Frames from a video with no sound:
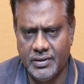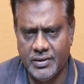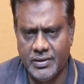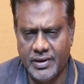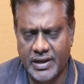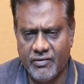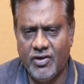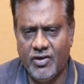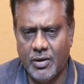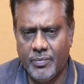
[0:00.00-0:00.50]

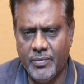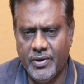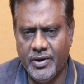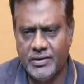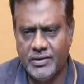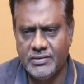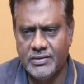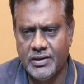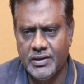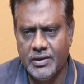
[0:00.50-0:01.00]

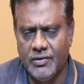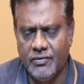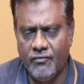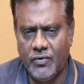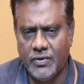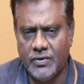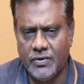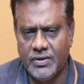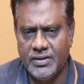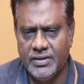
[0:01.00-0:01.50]
requirements.
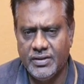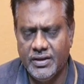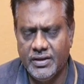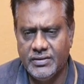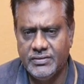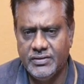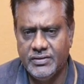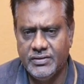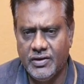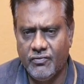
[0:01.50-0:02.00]
What are the
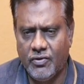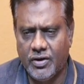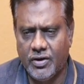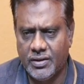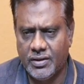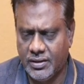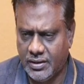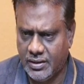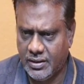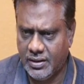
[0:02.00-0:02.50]
things there, what
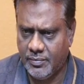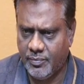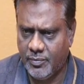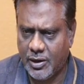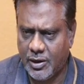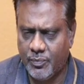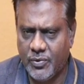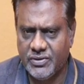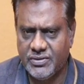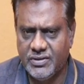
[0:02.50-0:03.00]
are the
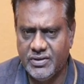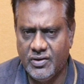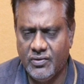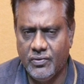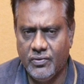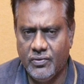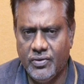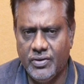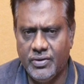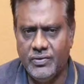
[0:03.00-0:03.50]
purpose they are
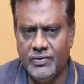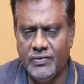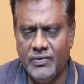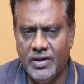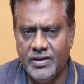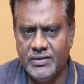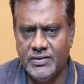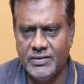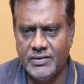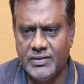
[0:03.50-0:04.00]
going to
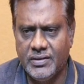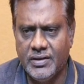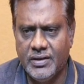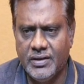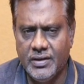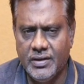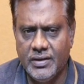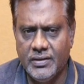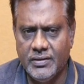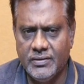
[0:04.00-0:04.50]
utilizing
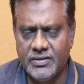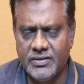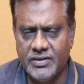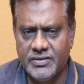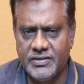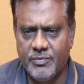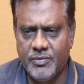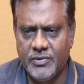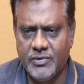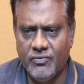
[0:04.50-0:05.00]

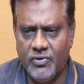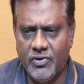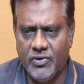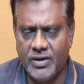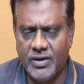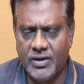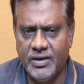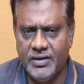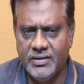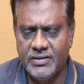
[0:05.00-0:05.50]
such type of the
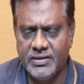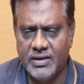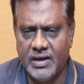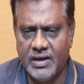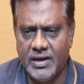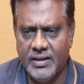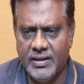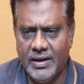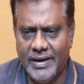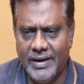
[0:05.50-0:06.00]
water, that is
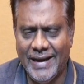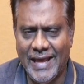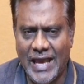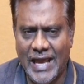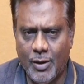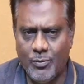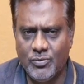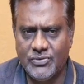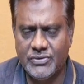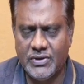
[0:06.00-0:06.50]
called as the
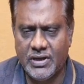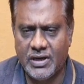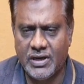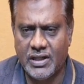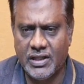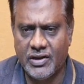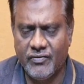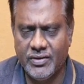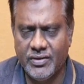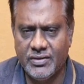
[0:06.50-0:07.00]
dams or
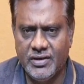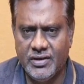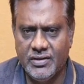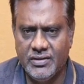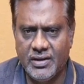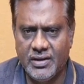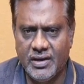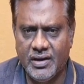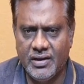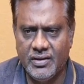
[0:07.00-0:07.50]
otherwise that
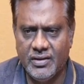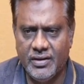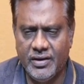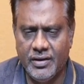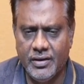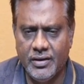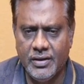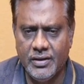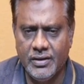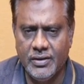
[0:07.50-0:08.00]
is called
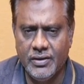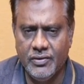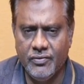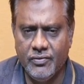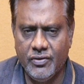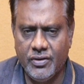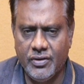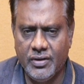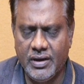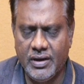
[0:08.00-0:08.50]

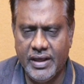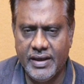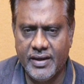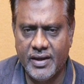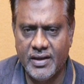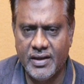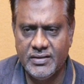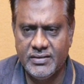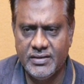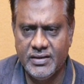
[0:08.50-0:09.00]
the, like
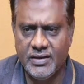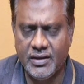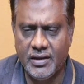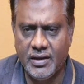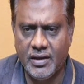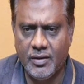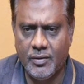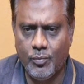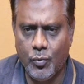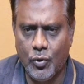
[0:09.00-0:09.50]
as
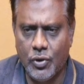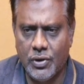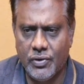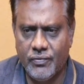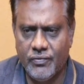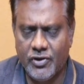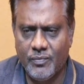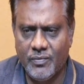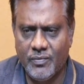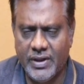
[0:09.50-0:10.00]
a
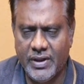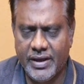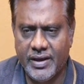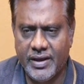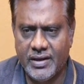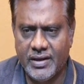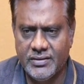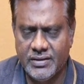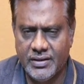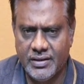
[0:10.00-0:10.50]
Polavaram, like
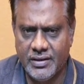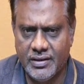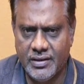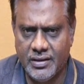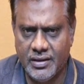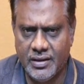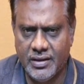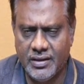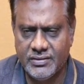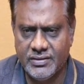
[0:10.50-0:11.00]
as
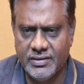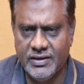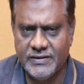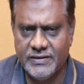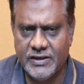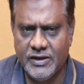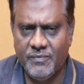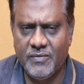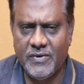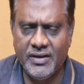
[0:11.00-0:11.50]
a
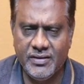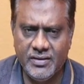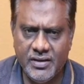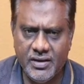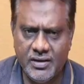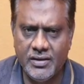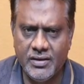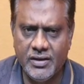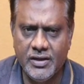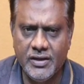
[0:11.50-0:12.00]
Srisalam, like
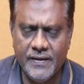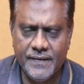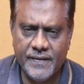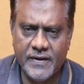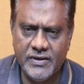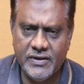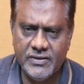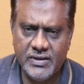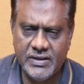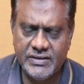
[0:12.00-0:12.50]
that.
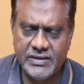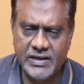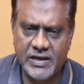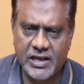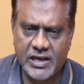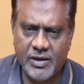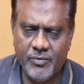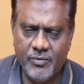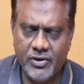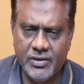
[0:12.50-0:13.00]
That is also
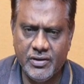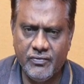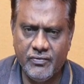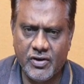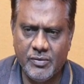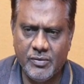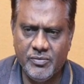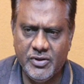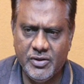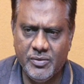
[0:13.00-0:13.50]
under
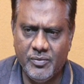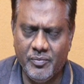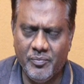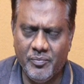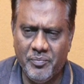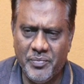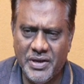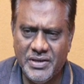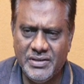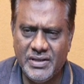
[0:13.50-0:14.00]
one of the
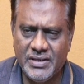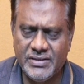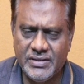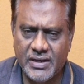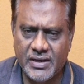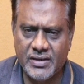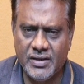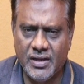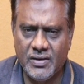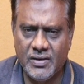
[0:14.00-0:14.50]
major
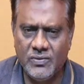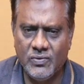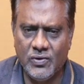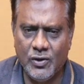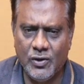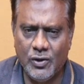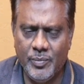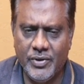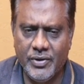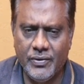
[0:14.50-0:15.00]
sector to
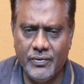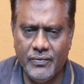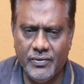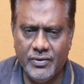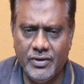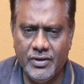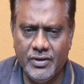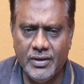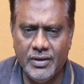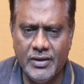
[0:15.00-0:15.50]
developing into
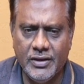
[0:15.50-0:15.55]
the